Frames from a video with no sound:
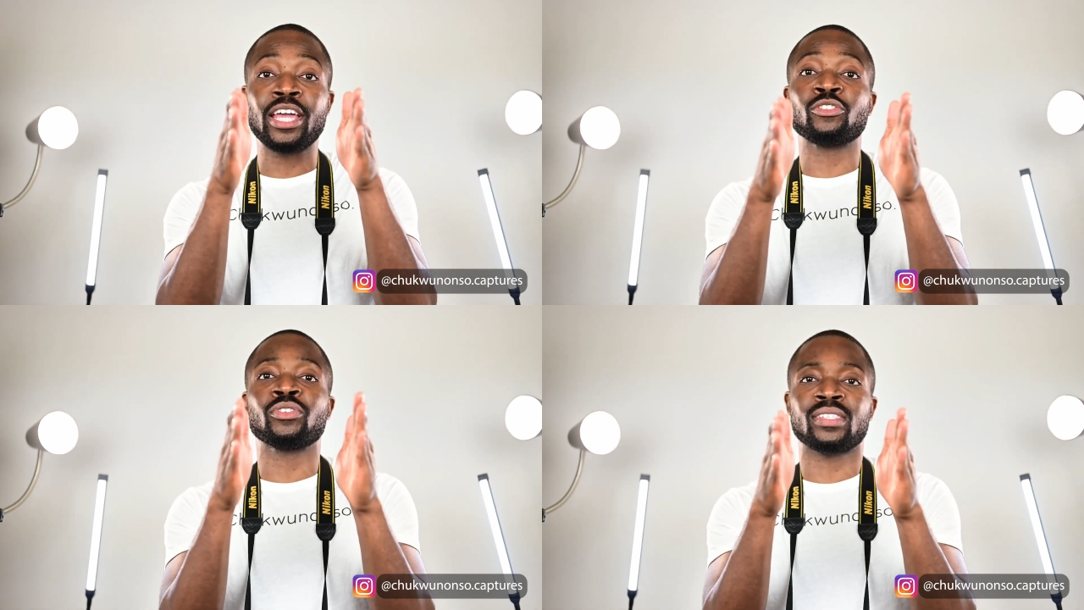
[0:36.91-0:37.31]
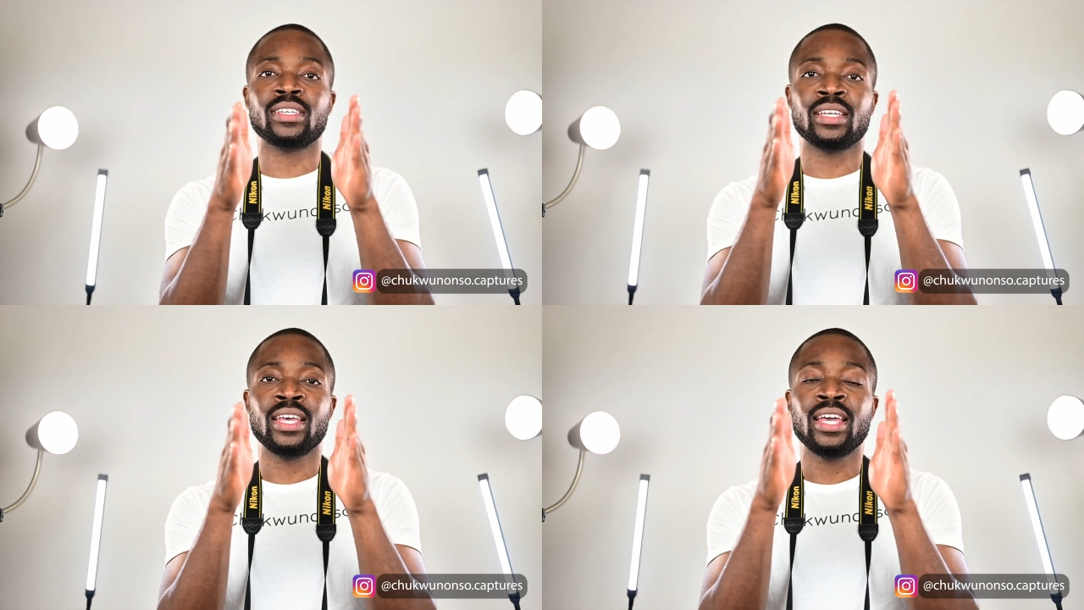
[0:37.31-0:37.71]

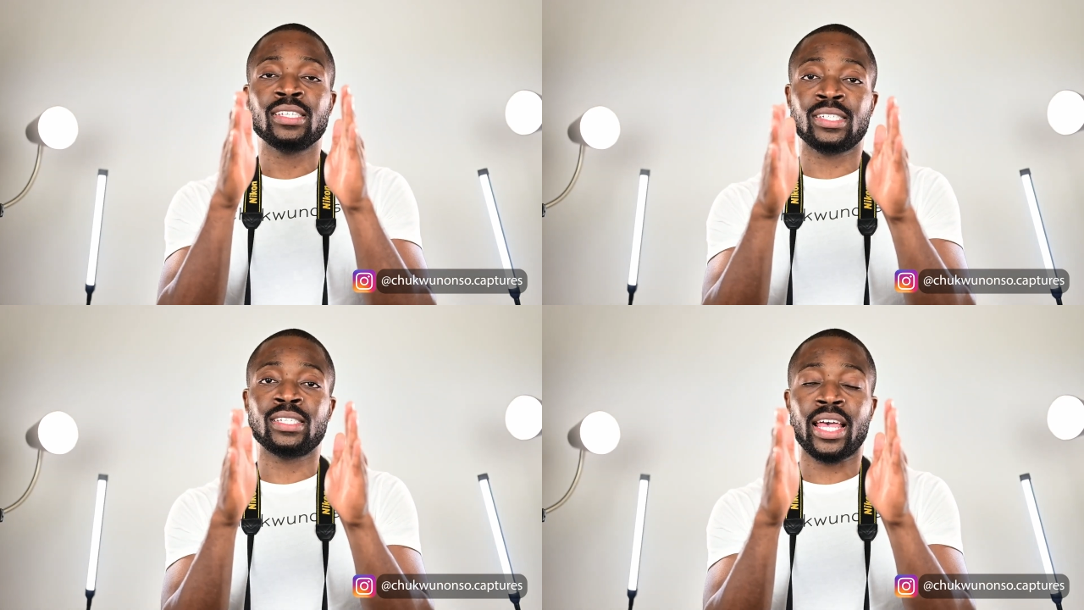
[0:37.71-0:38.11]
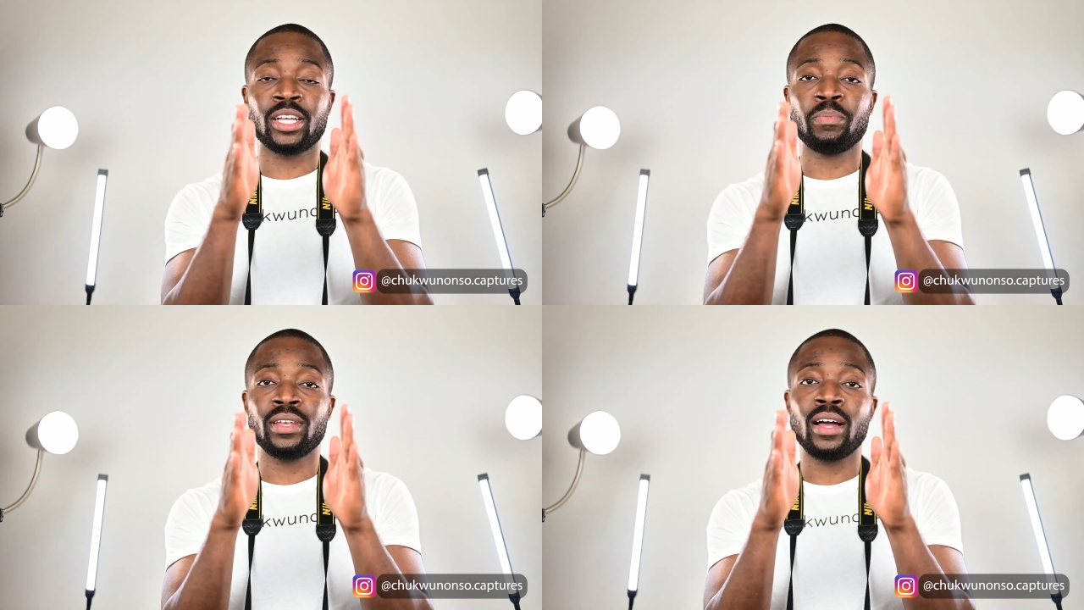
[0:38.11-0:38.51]
interesting
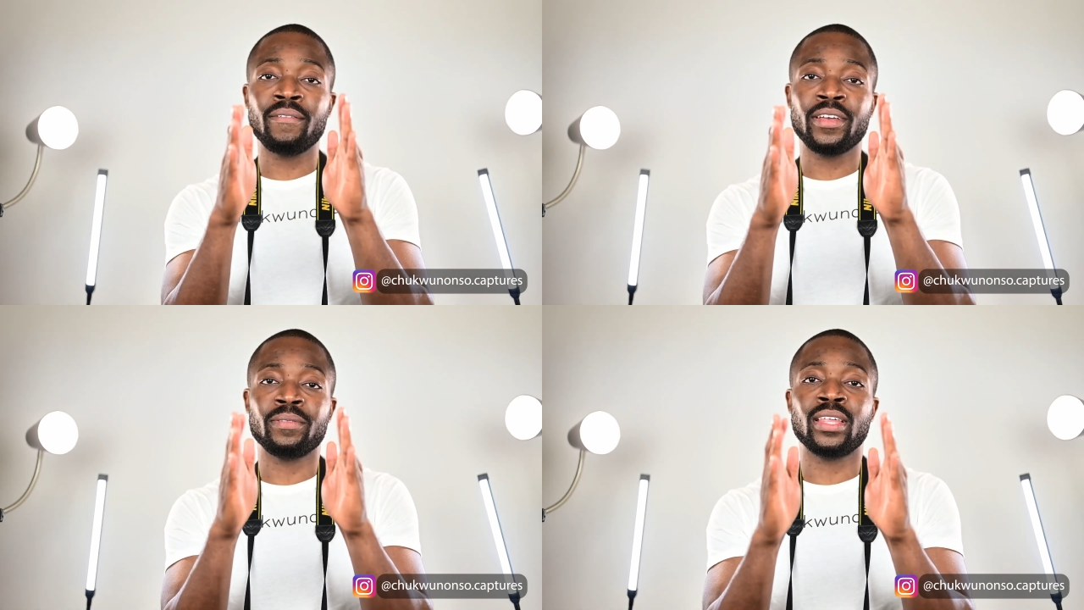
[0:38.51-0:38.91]
segment of it